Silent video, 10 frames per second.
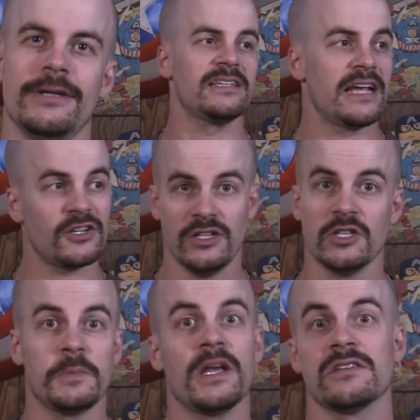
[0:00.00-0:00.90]
It's actually
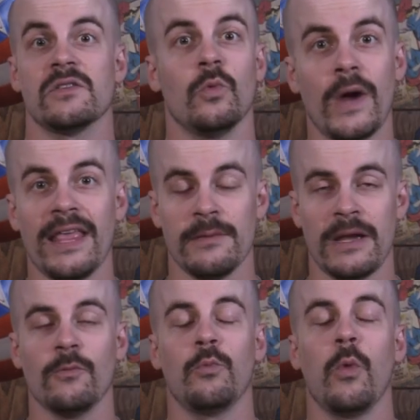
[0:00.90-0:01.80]
just because of the way that
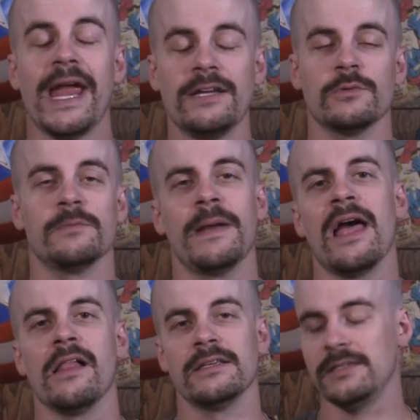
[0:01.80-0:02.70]
my weight was
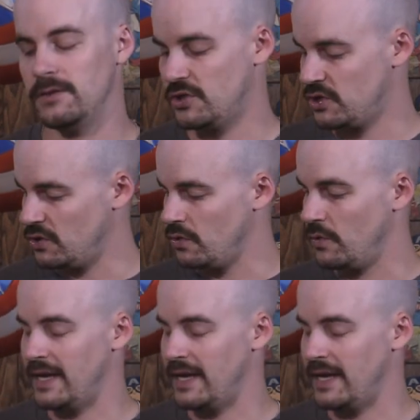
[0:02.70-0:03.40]
balanced in the shoe.